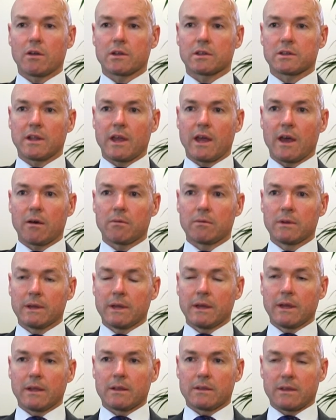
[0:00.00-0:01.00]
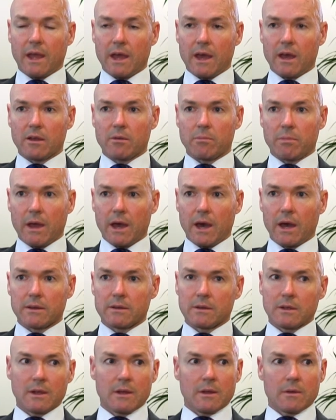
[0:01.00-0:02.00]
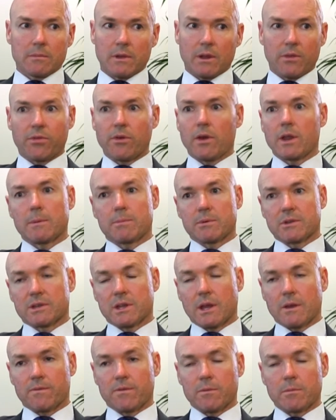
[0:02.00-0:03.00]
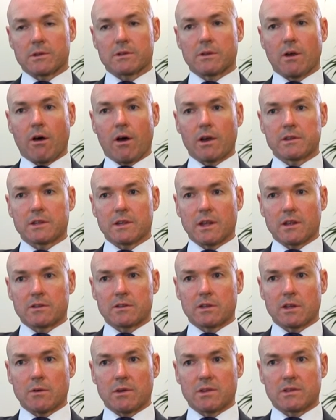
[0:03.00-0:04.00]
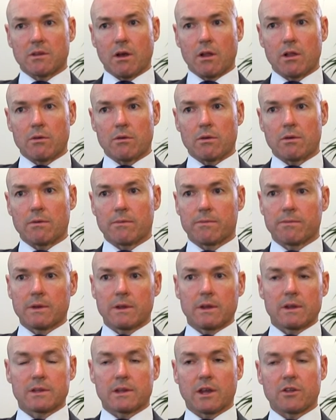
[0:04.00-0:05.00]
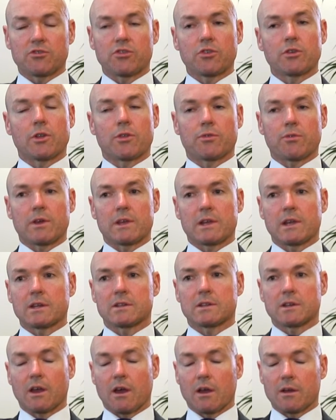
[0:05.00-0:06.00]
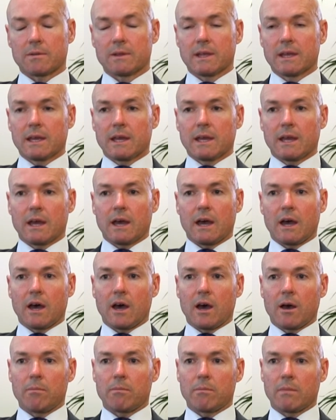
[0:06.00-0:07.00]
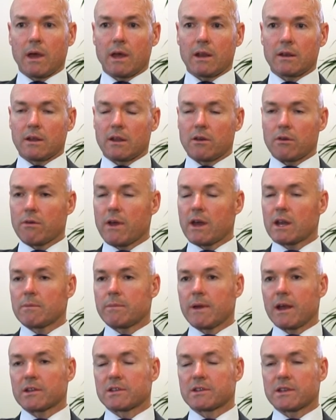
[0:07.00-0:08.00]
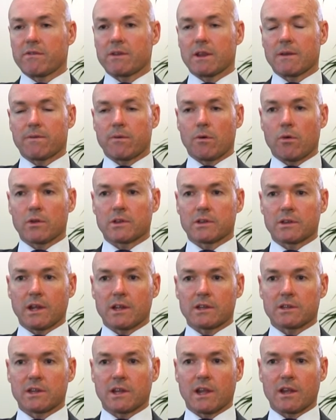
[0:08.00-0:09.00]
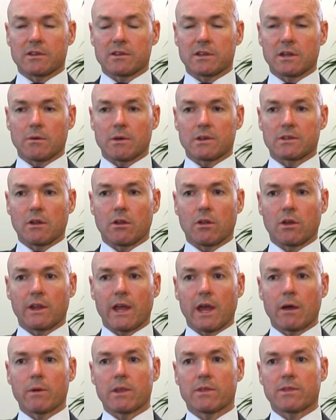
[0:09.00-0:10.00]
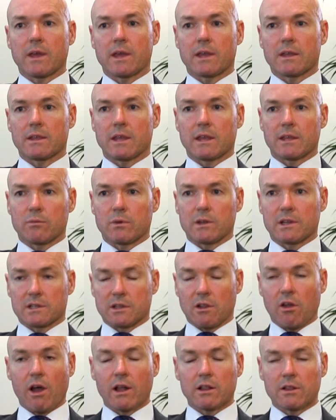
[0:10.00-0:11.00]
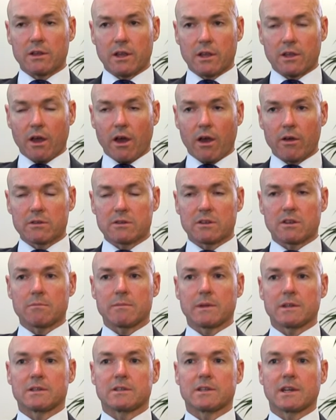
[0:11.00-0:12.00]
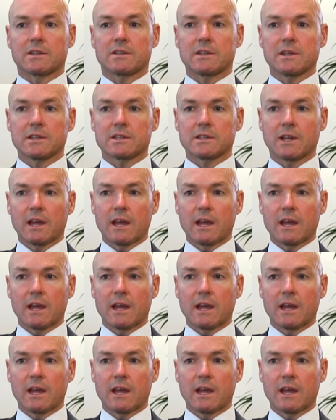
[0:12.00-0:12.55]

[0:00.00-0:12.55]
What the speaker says: is now down about 30% from its highs against the US dollar of, say, 2 to 3 years ago. And at around about 74 cents against the US dollar now, we think it is likely to go to the mid-60s